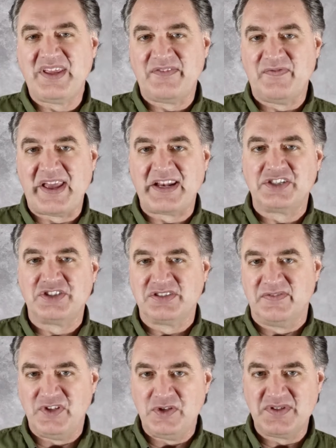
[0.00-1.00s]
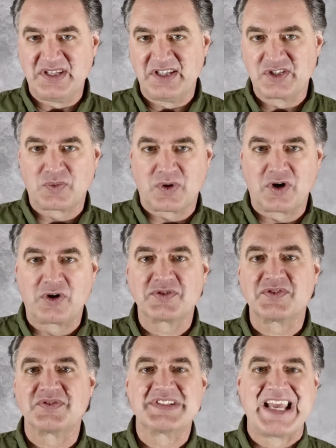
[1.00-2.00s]
the advantages of using this
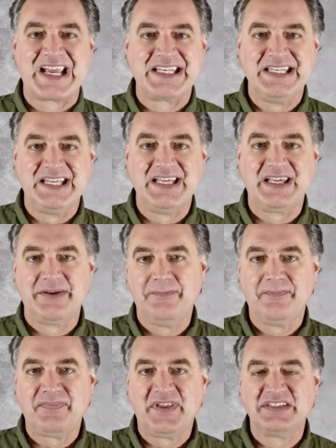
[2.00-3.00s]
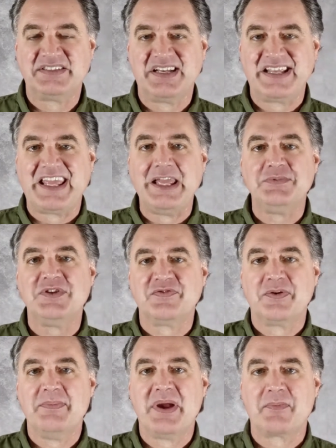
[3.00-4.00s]
rehearsal technique is that it keeps you
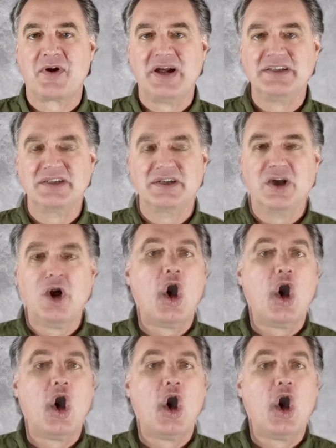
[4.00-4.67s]
from memorizing.